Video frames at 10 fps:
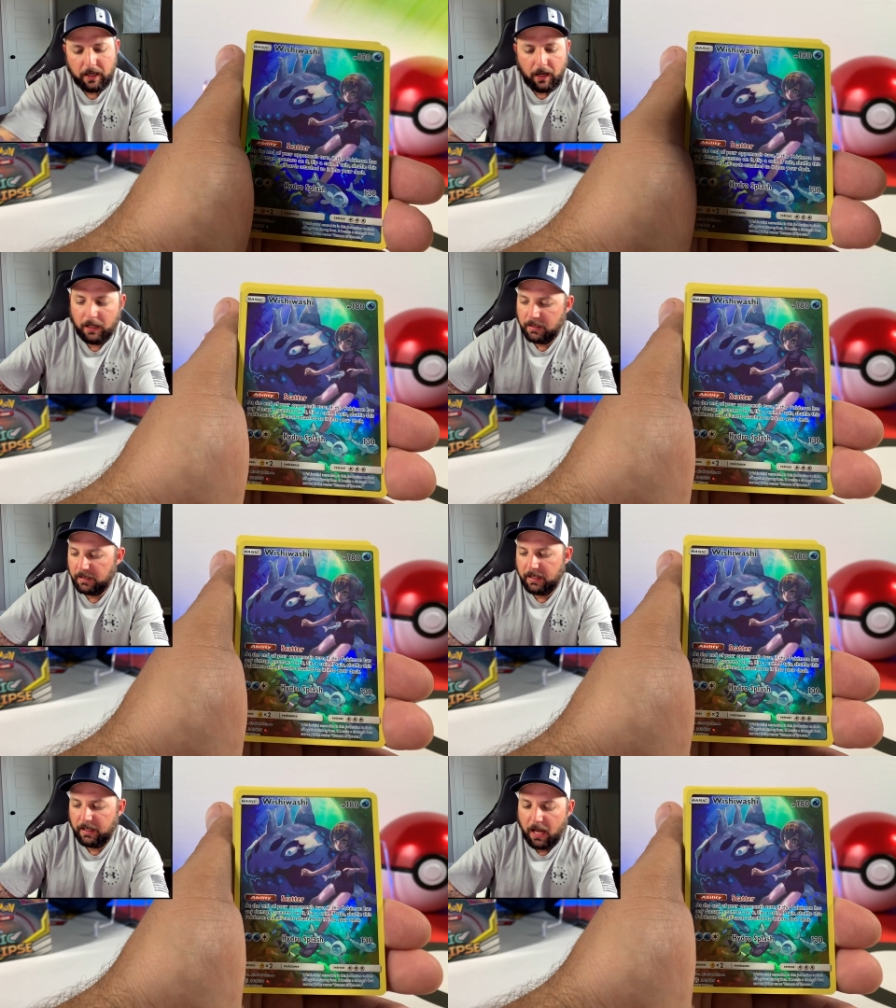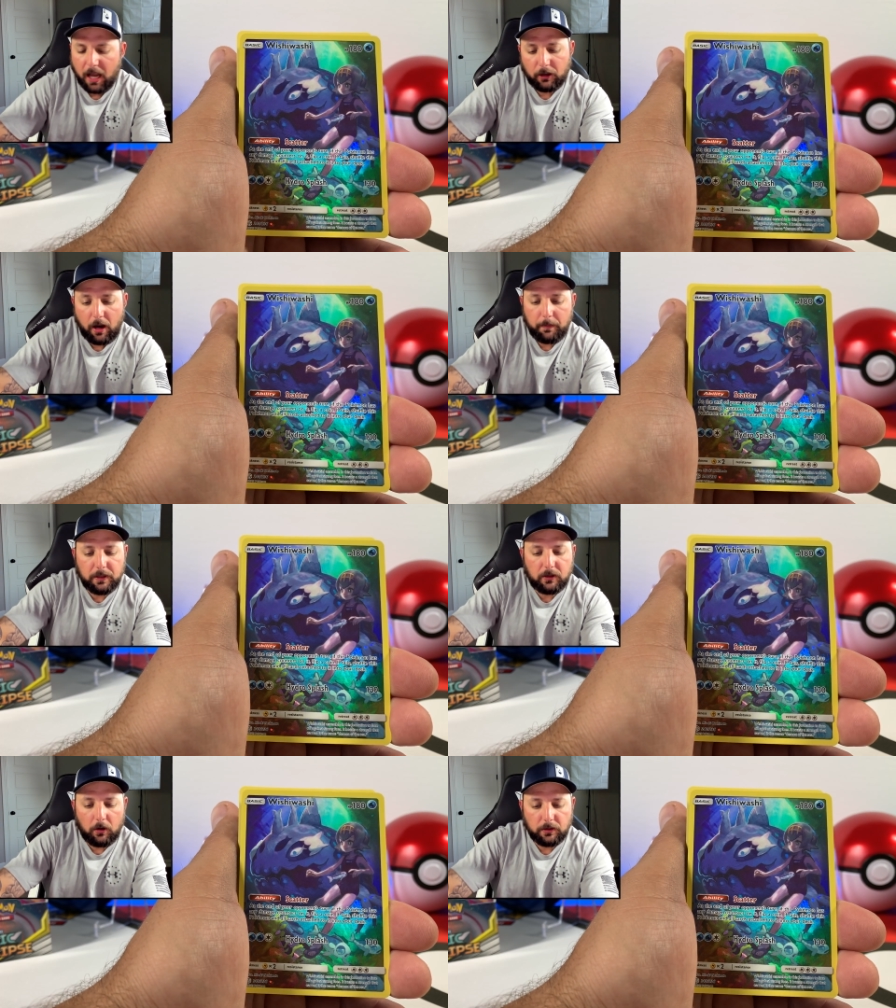I just cannot grab
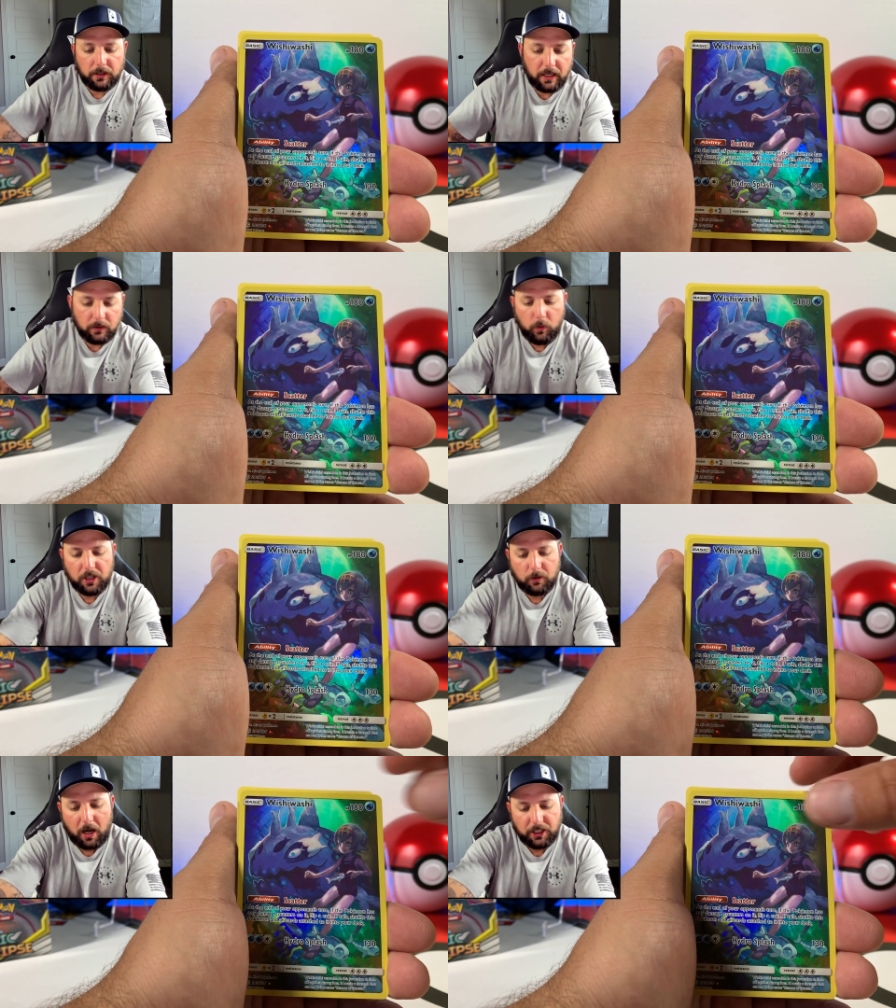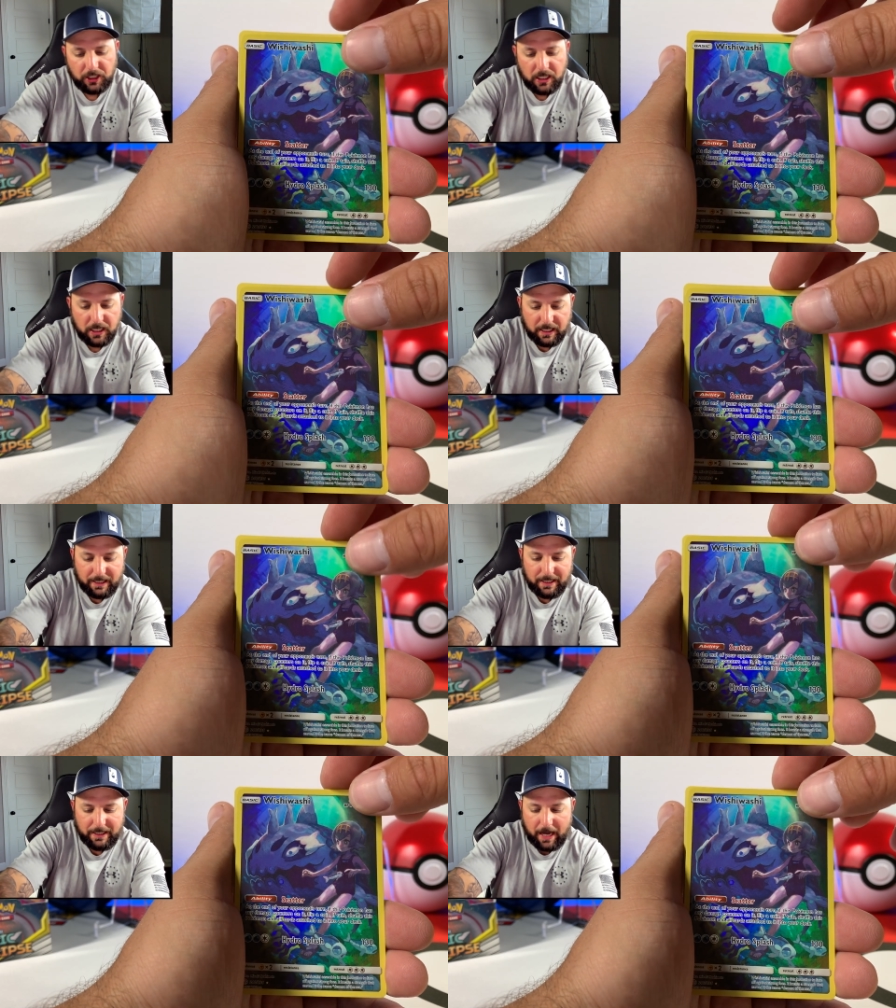these cards today. Wish-washy
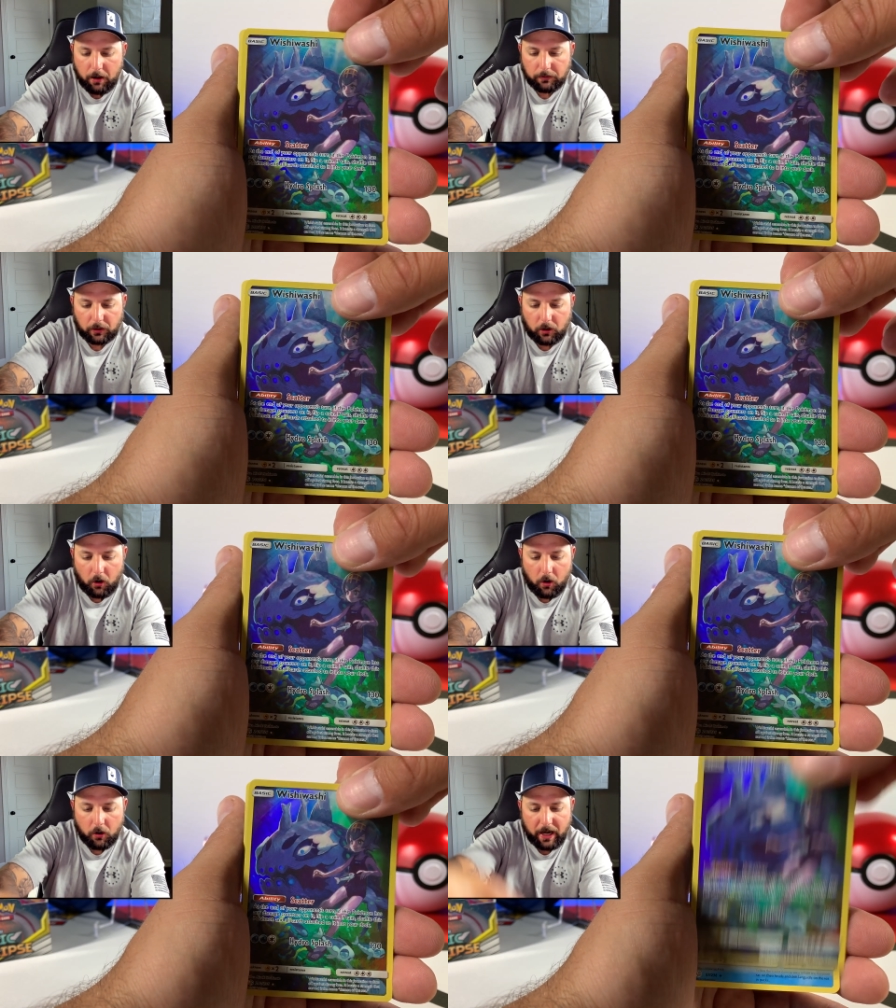character card